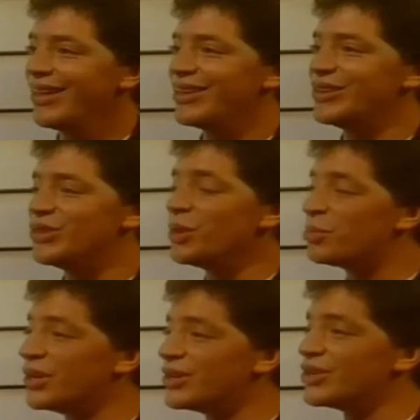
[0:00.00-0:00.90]
You do a
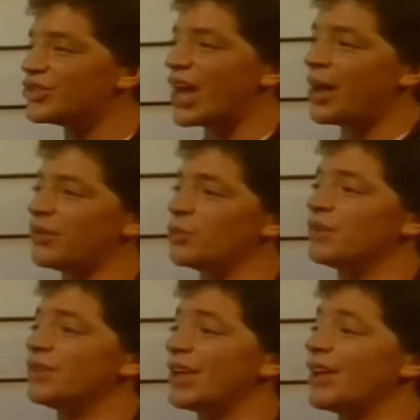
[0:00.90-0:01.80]
pretty good job on the
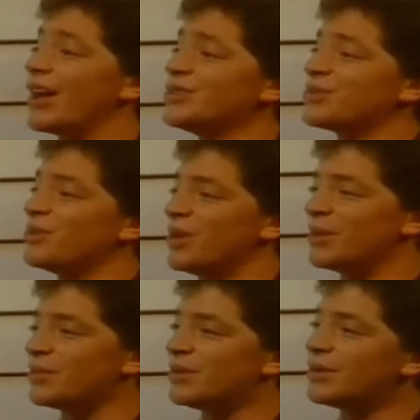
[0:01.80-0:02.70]
Riverdale High School
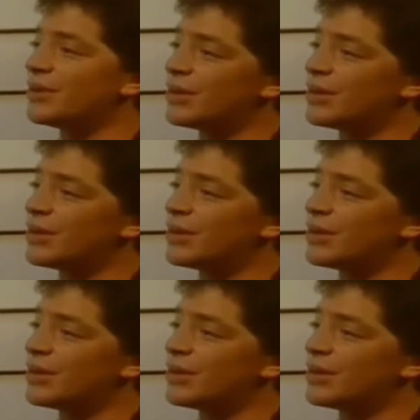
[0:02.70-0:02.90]
paper.